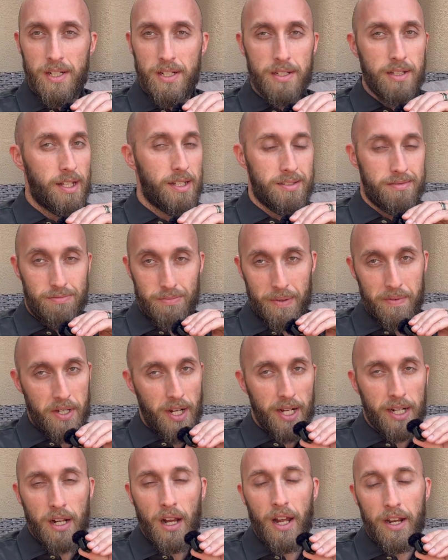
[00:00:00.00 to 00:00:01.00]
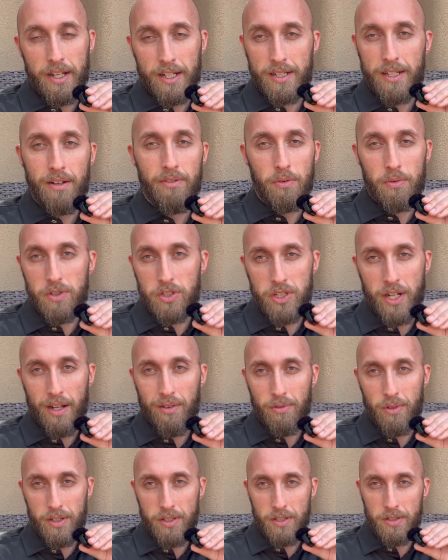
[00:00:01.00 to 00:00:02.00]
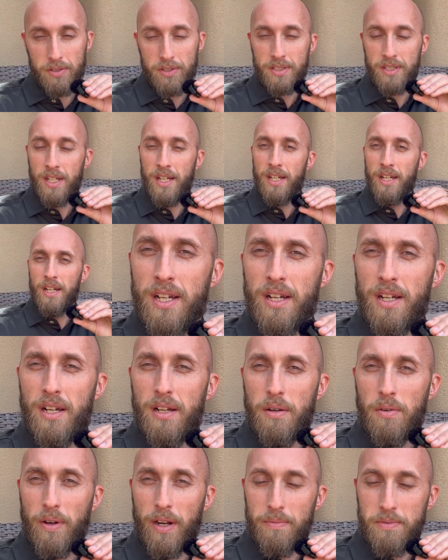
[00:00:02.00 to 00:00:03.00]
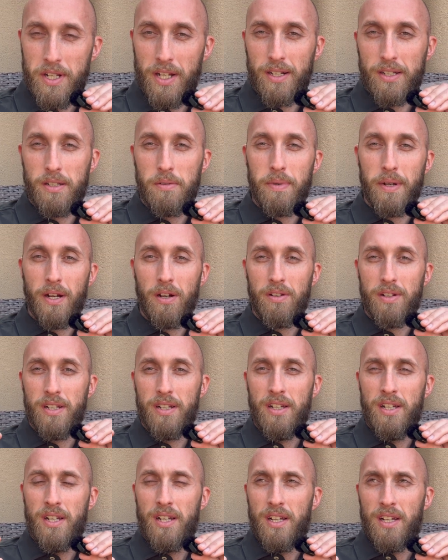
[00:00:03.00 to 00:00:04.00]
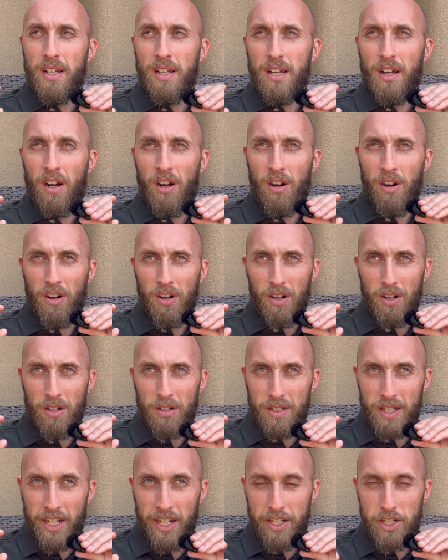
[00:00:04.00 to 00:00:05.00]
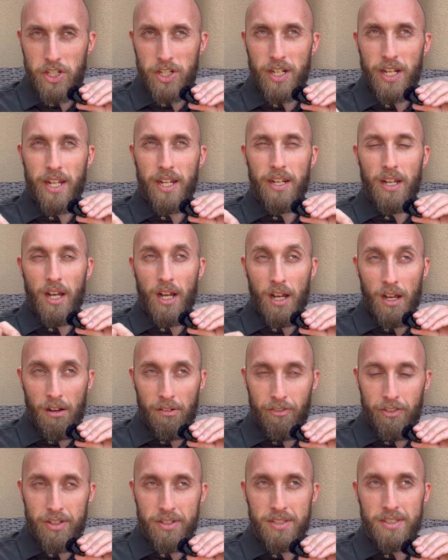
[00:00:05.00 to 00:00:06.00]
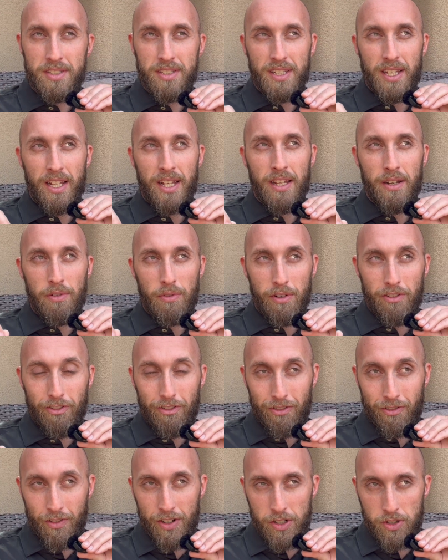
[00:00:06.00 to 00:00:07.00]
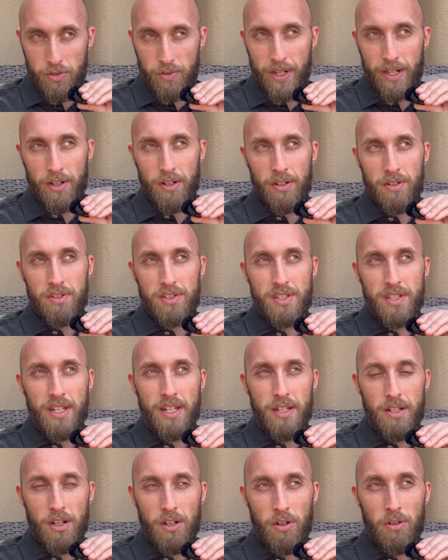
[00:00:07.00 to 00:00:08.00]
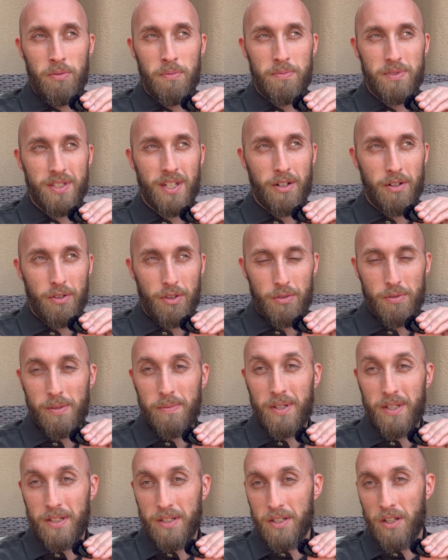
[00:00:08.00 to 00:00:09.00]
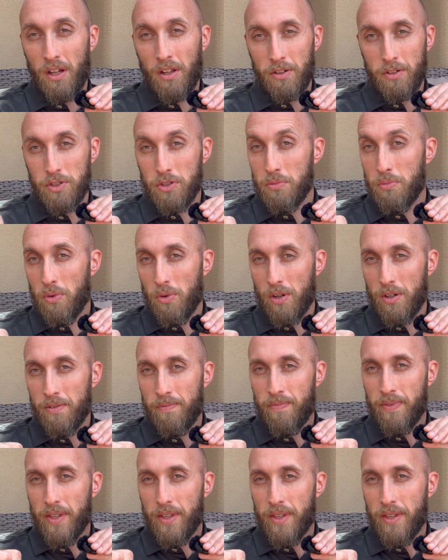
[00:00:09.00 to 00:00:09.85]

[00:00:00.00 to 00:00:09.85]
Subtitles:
That's, iconic. Everyone should have one of those. What I'm talking about are KitchenAid ovens and refrigerators in homes that are $3 million or more.